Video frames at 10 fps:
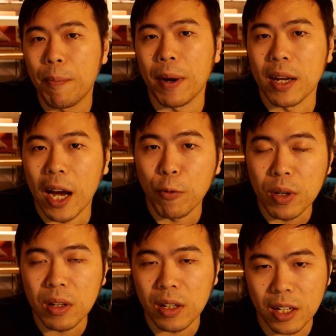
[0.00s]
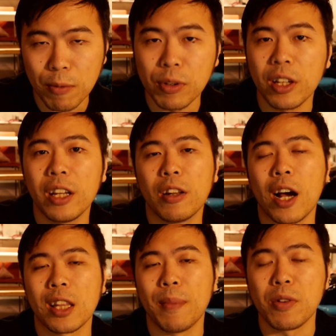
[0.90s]
but I wouldn't completely
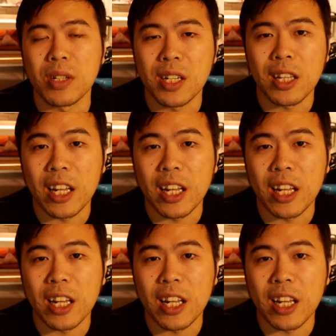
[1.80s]
lock them out just yet.